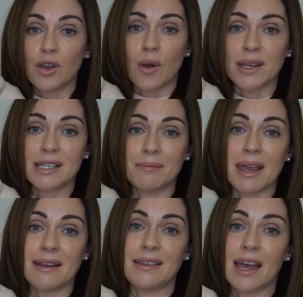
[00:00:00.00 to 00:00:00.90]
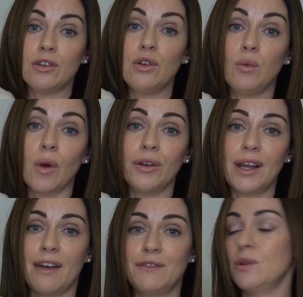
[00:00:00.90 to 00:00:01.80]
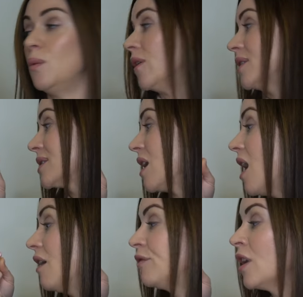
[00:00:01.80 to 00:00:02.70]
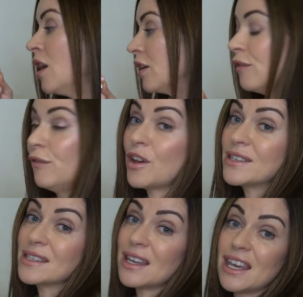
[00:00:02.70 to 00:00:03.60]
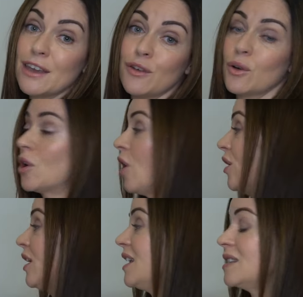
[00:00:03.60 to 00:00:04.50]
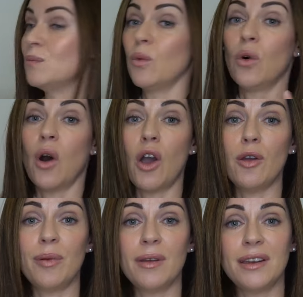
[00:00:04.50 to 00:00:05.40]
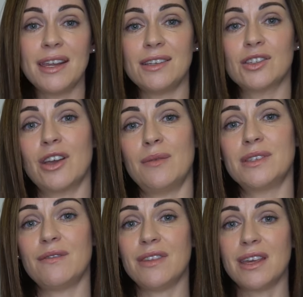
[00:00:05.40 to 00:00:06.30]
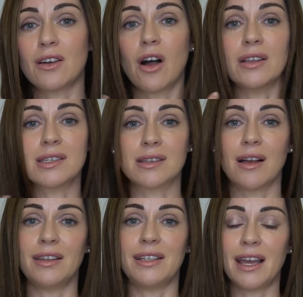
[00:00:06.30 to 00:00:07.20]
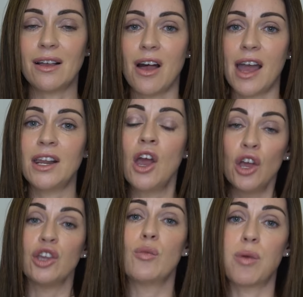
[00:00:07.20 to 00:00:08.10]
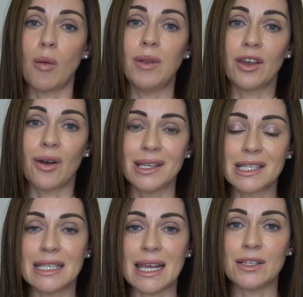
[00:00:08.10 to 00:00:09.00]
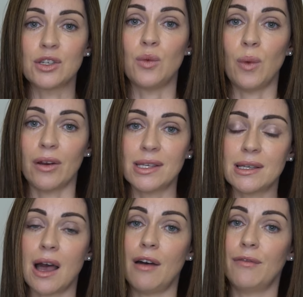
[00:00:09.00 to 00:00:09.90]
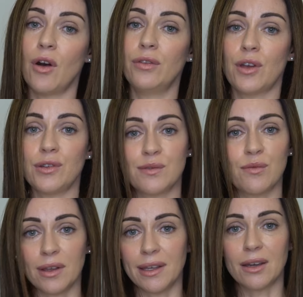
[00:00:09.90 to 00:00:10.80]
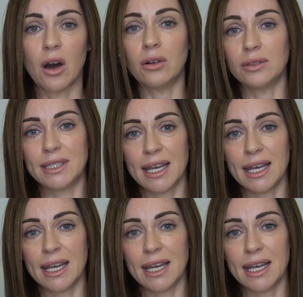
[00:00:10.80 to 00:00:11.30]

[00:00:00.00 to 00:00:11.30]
going to mean that you won't have to wear a scarf. Conversely, if your coat is more open in terms of the collar style and neckline, you're probably going to need to wear a scarf on those really cold